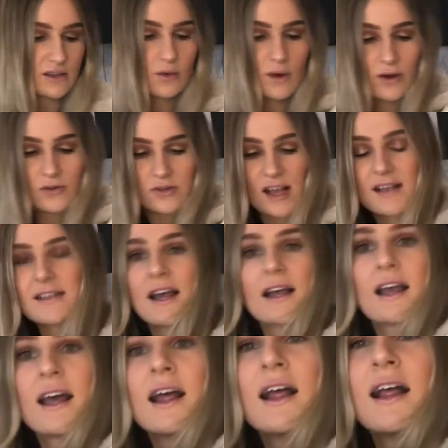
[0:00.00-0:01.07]
Oh it also has like
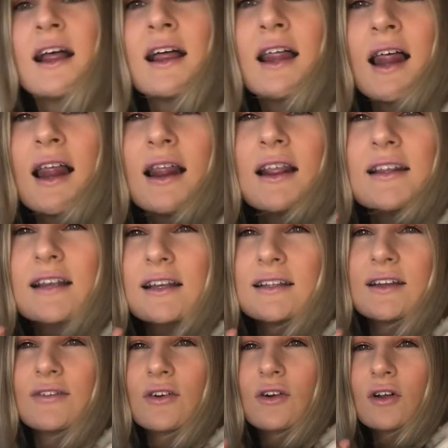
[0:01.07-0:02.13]
it's like
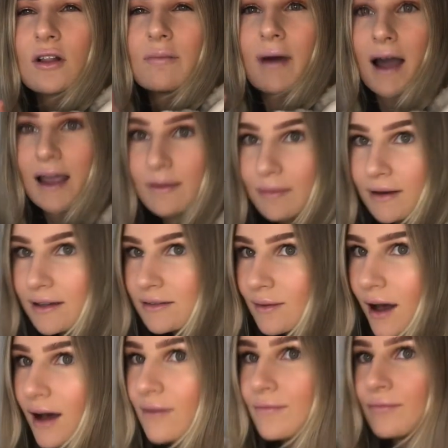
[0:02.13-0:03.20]
different coloured piping as
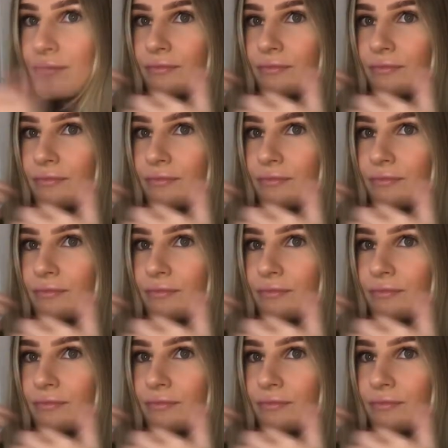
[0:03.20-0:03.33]
well.